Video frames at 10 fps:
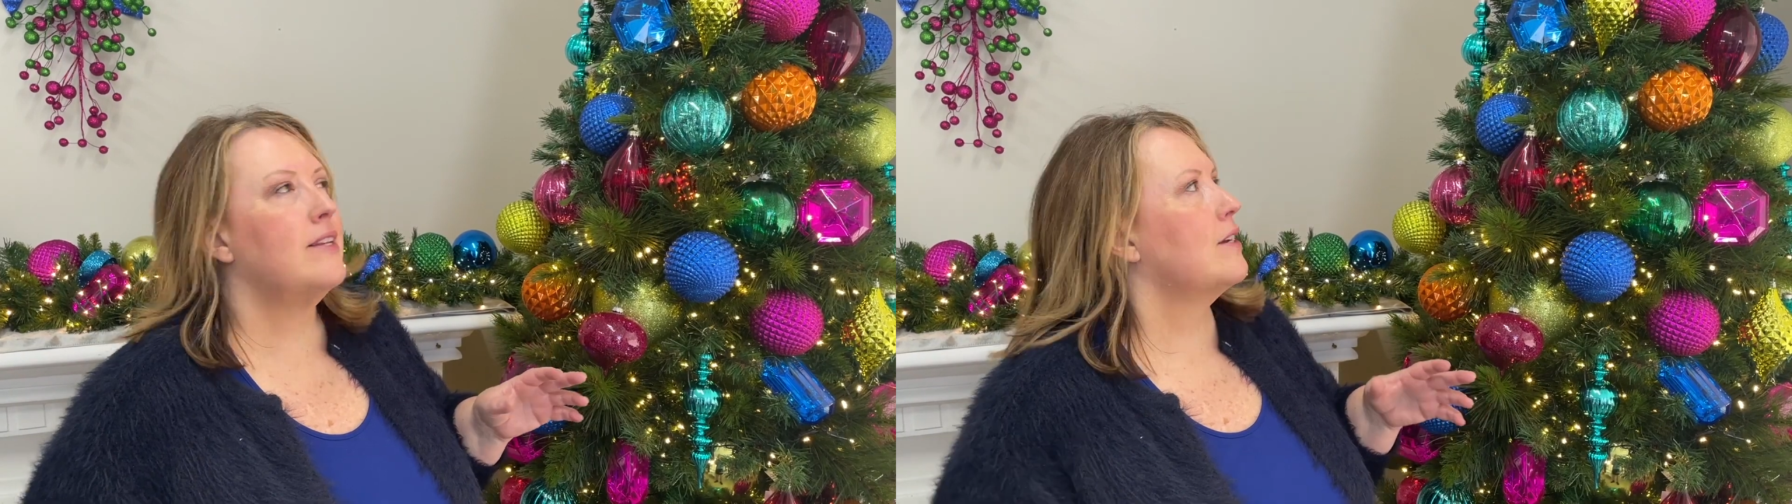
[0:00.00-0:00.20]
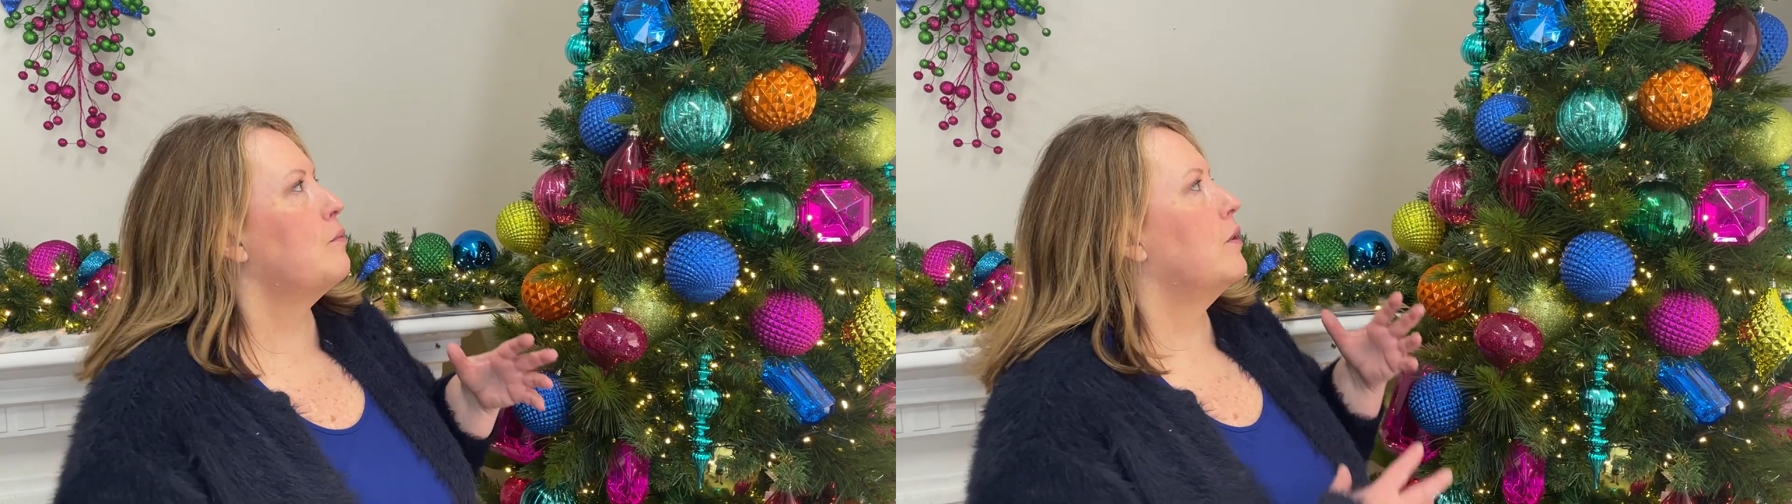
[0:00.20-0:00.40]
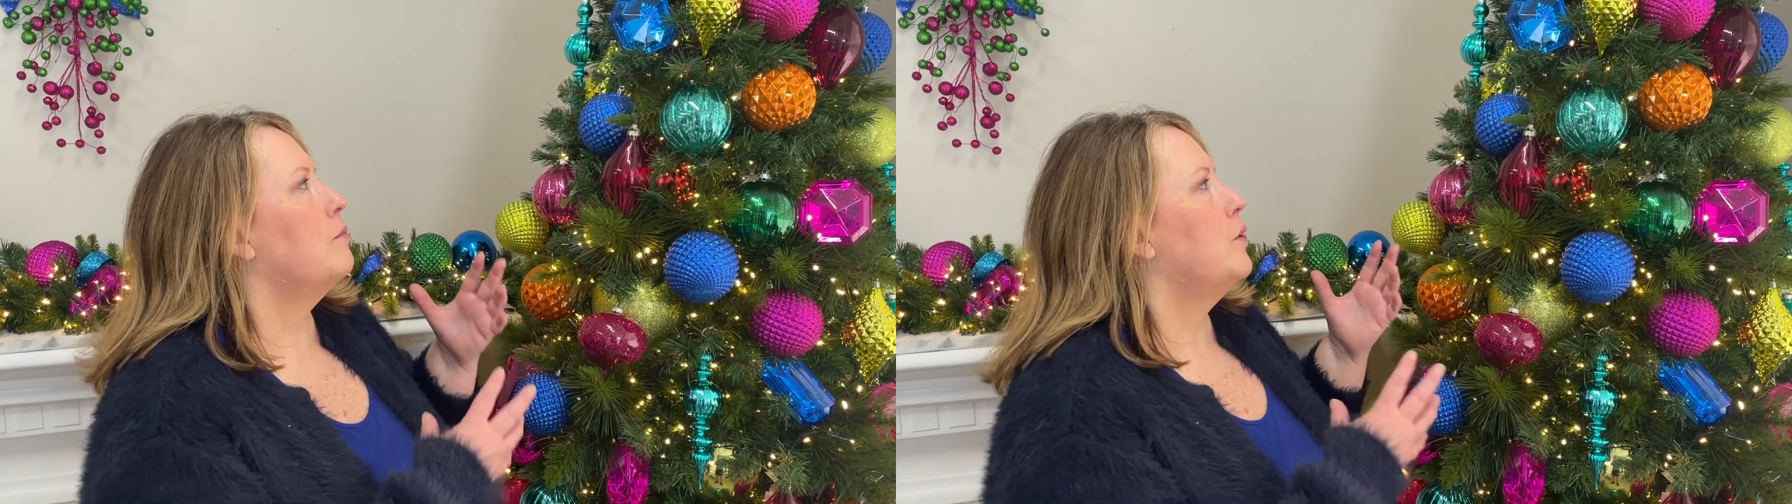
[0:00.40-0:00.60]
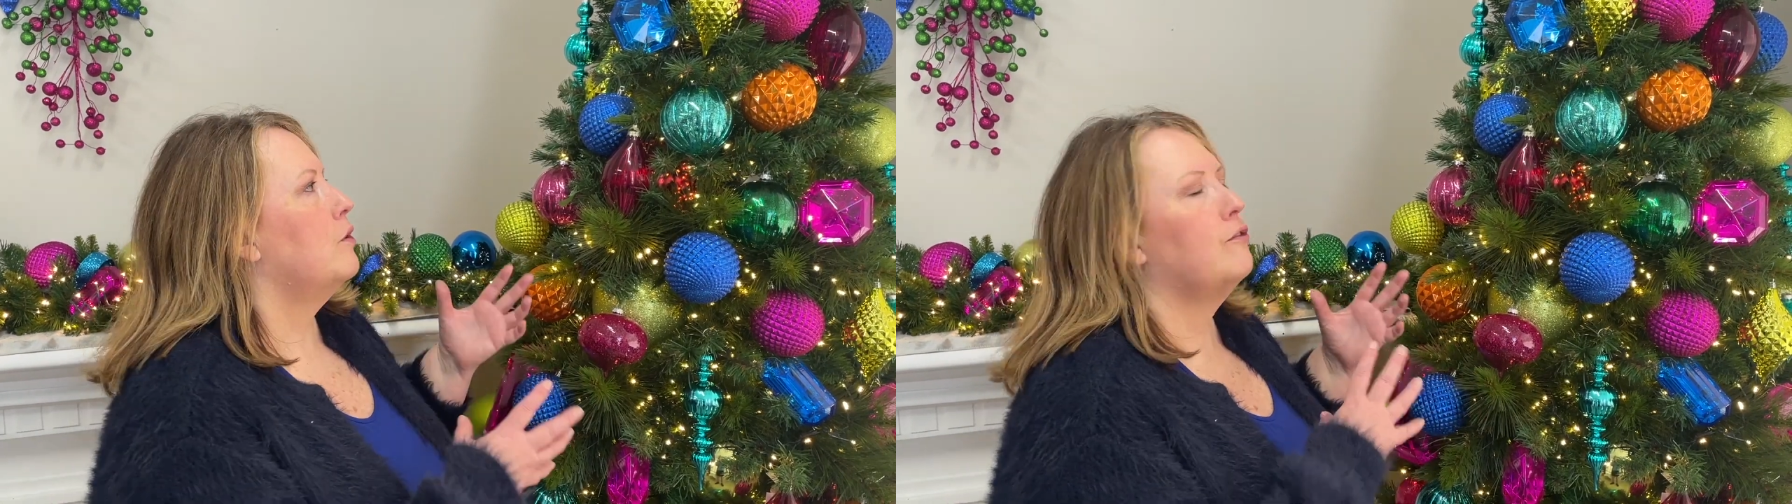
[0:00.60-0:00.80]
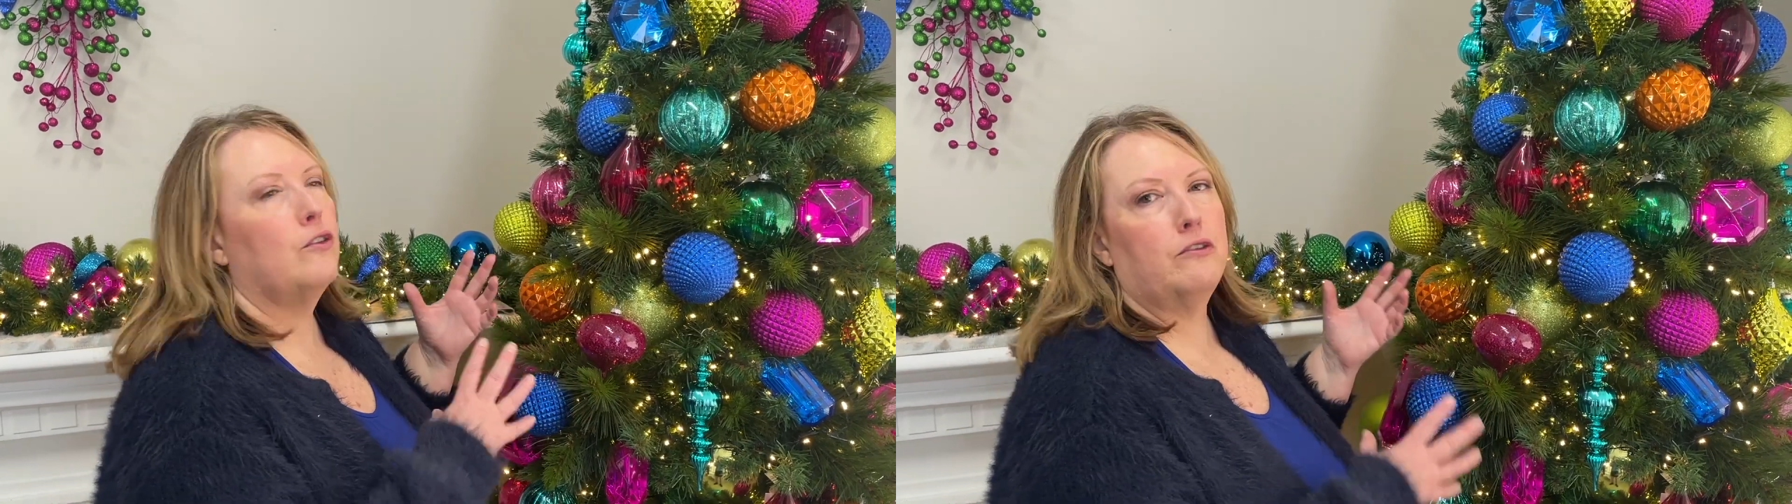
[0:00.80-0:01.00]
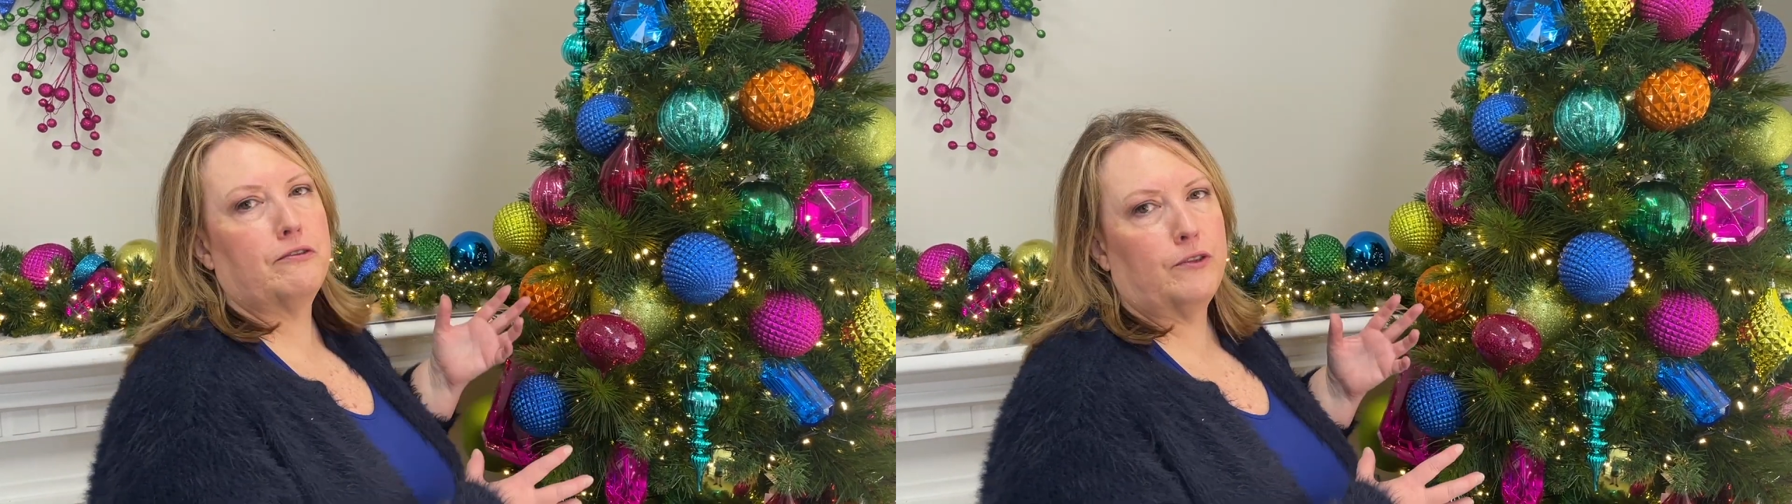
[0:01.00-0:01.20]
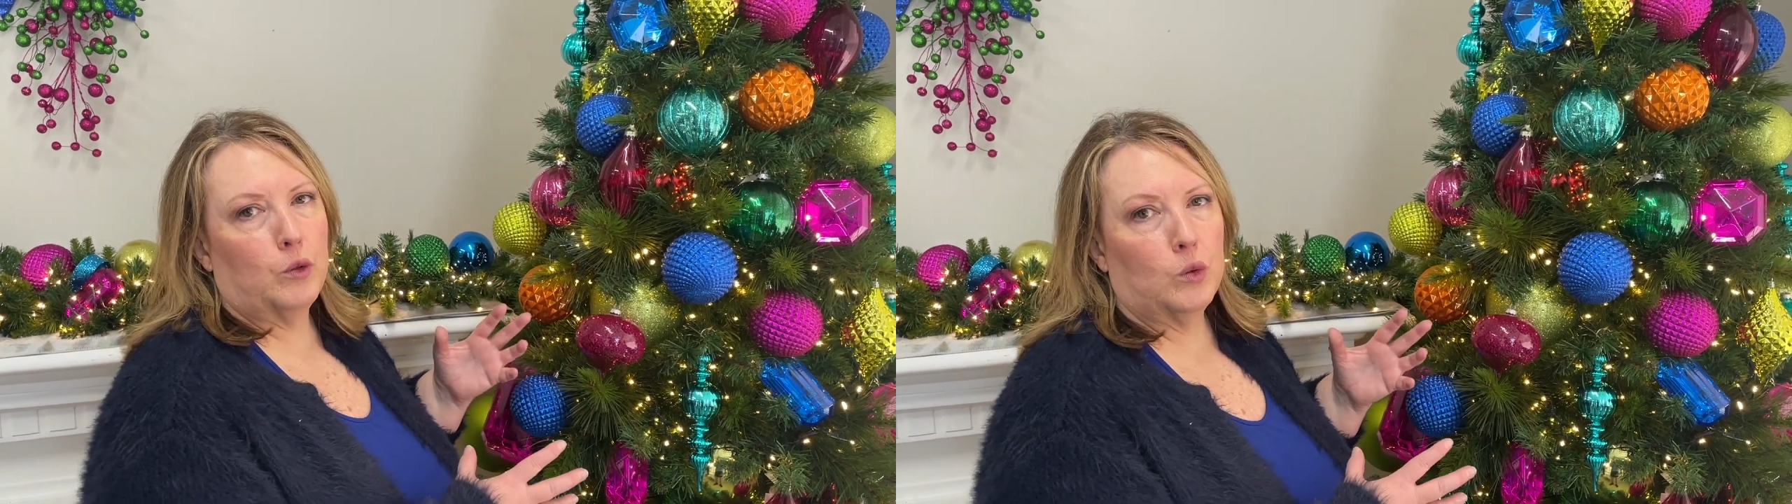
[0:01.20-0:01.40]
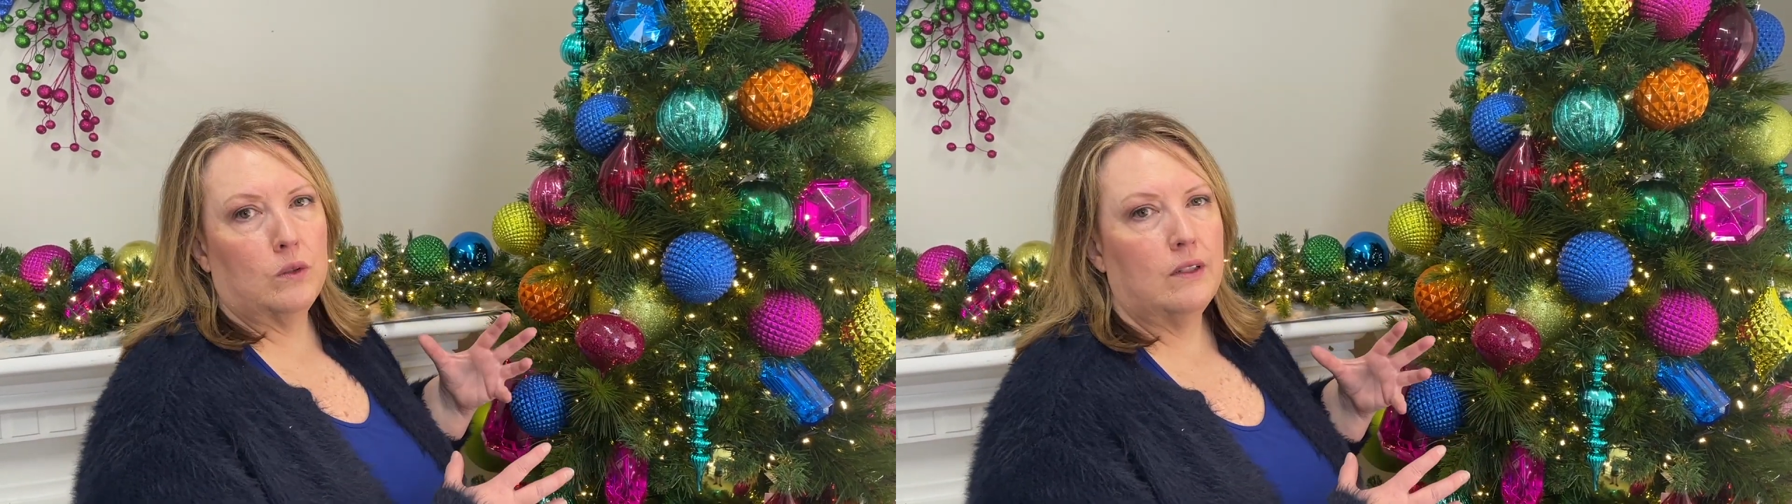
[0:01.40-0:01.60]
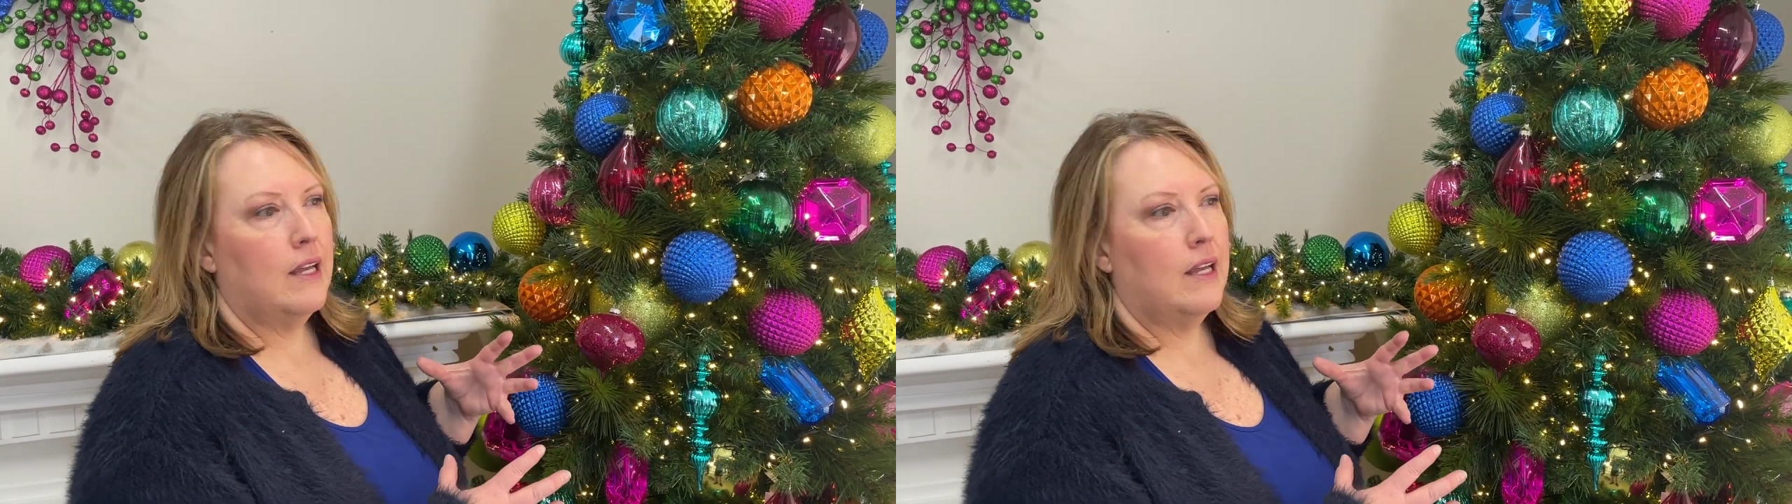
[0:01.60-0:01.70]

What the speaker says: up with a beautiful full